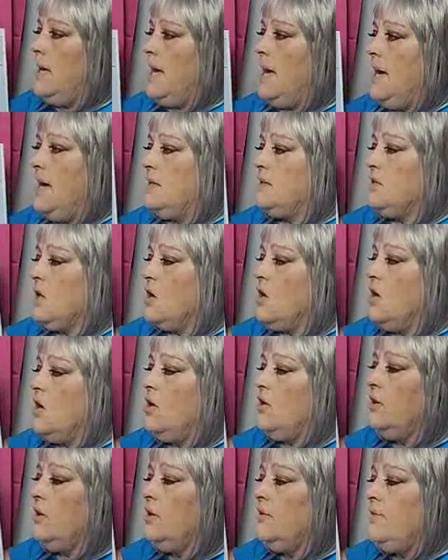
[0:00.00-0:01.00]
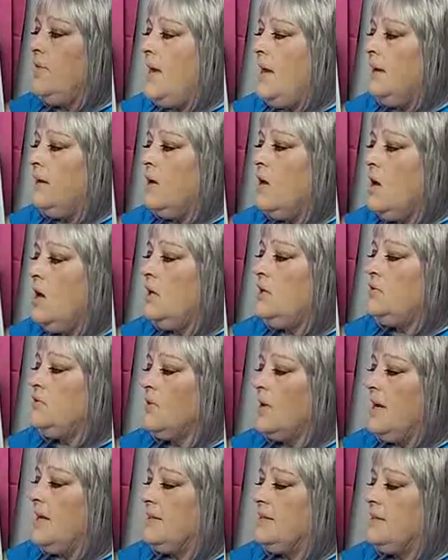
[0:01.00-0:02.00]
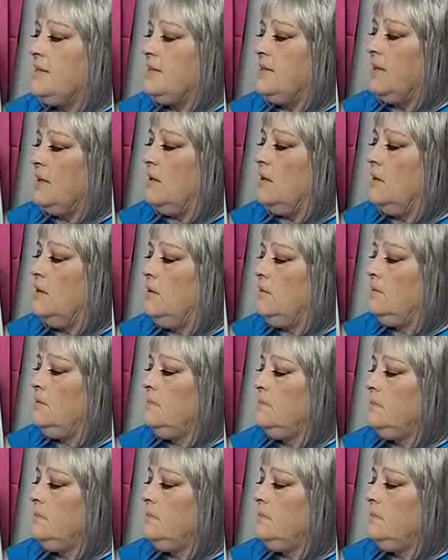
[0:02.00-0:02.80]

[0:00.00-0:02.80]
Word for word: has all of that contrast still.